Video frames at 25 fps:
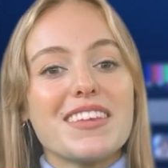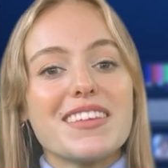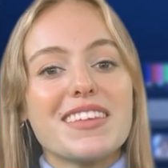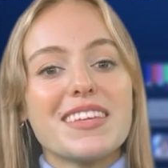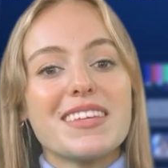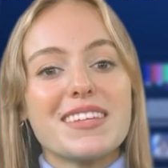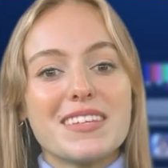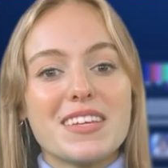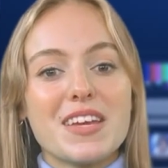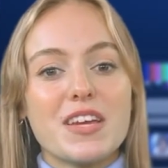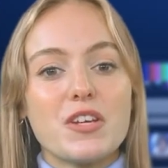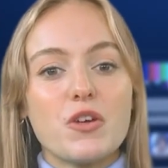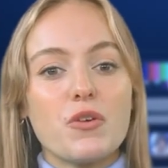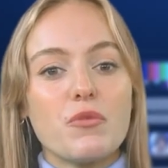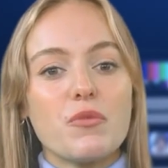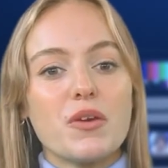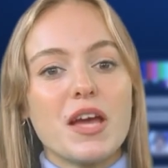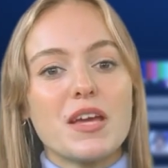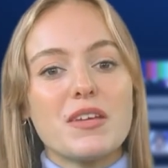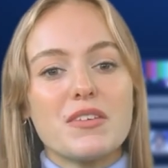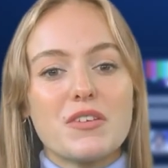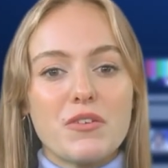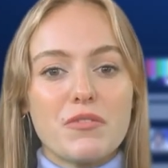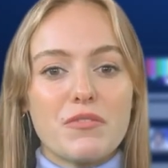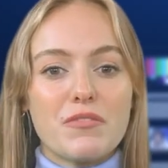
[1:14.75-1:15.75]
these
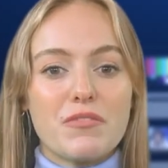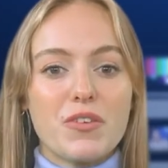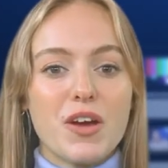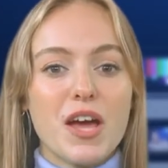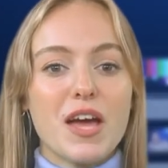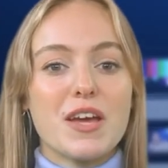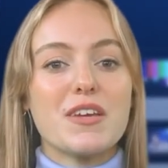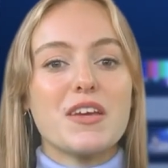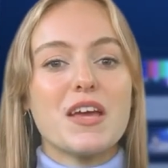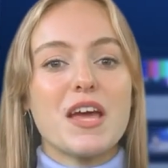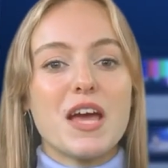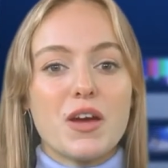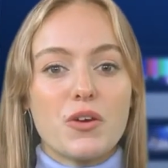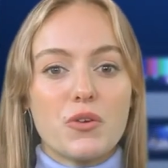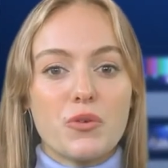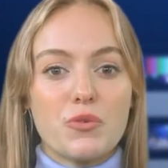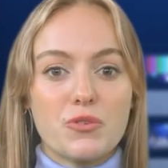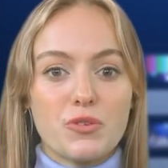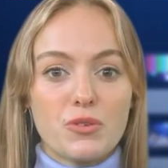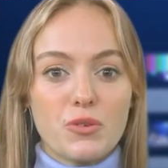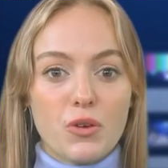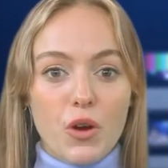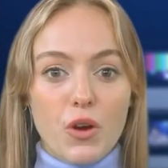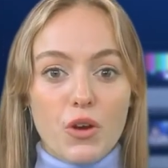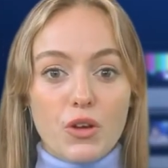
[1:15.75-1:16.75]
interactive flat
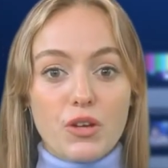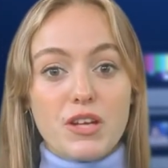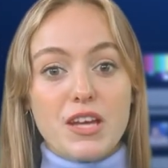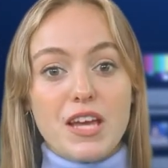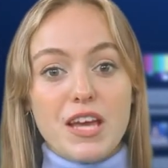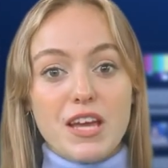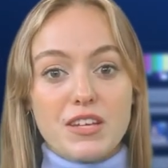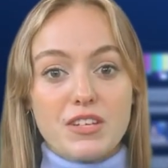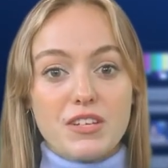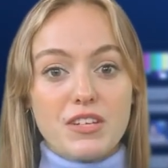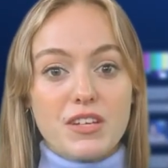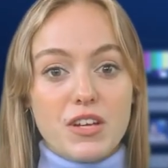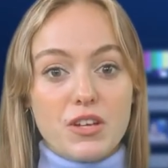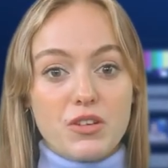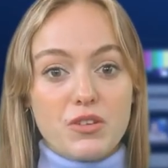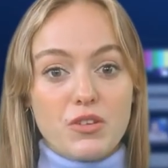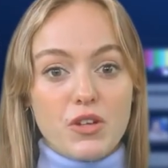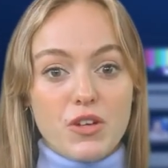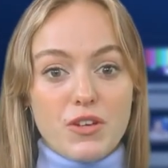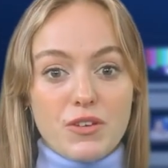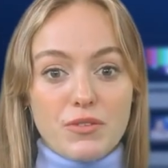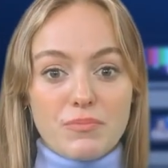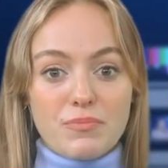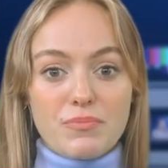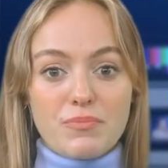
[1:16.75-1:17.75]
panels are a game
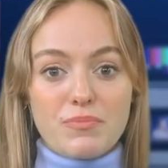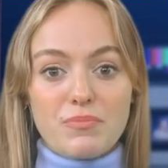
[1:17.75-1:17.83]
changer.